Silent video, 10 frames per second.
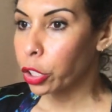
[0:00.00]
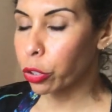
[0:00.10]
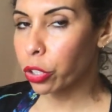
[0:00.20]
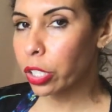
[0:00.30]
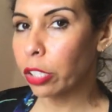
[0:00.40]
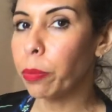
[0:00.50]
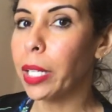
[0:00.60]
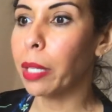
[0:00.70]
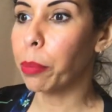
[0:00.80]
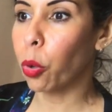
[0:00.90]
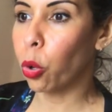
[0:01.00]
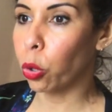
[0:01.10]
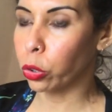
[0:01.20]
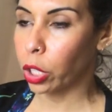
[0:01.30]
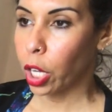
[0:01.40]
you're still being
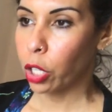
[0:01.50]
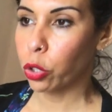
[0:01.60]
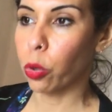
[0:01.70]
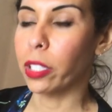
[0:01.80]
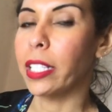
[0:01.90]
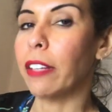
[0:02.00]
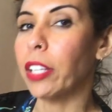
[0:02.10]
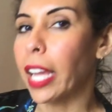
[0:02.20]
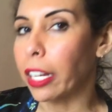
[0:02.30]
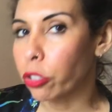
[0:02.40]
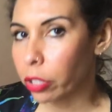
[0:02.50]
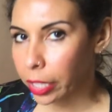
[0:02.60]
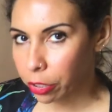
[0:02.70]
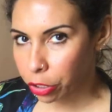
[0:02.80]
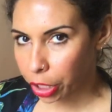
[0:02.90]
pulled towards giving extra
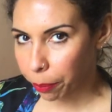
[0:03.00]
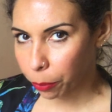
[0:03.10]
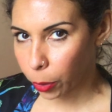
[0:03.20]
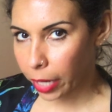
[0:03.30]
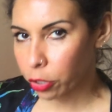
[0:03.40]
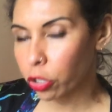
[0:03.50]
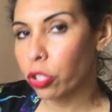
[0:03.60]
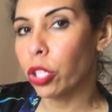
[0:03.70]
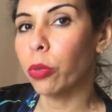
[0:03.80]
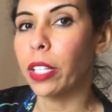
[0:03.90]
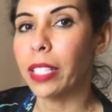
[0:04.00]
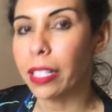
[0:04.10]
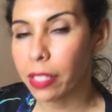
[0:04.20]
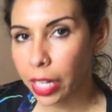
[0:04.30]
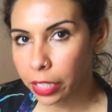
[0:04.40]
energy, okay? Just know
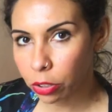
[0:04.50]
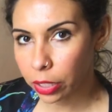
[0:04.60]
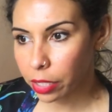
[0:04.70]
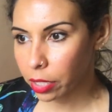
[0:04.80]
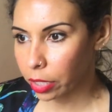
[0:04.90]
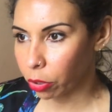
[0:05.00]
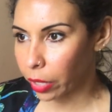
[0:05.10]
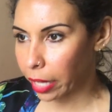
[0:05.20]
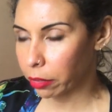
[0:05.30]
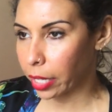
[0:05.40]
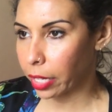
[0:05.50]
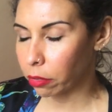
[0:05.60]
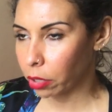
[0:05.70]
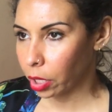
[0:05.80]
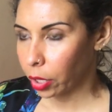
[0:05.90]
that cycle is still,
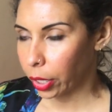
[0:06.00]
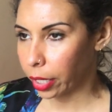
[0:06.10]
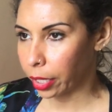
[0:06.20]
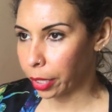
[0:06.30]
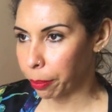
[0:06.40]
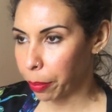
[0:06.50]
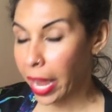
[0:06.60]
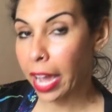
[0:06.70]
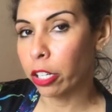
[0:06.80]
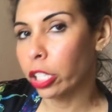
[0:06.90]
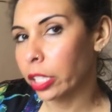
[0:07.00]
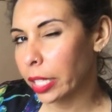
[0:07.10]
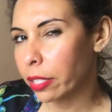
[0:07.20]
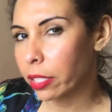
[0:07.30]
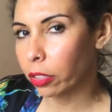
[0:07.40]
that pattern
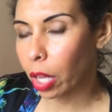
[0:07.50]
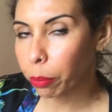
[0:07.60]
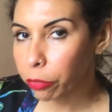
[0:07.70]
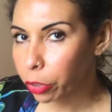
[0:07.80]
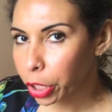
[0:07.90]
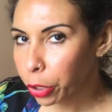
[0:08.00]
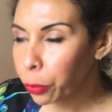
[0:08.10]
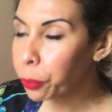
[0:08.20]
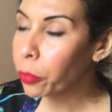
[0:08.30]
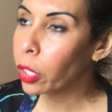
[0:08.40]
is still up for you.